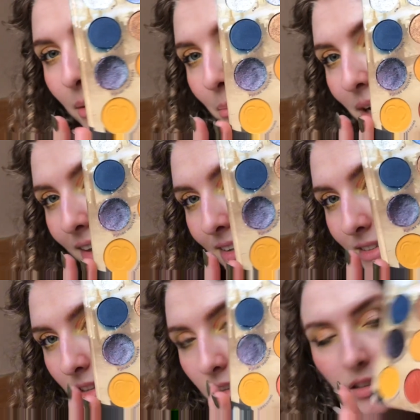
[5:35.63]
Mine
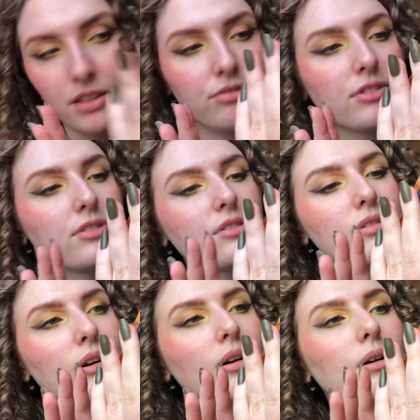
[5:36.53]
is a little different.
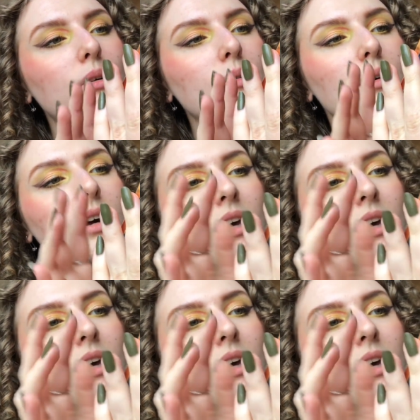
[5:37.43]
So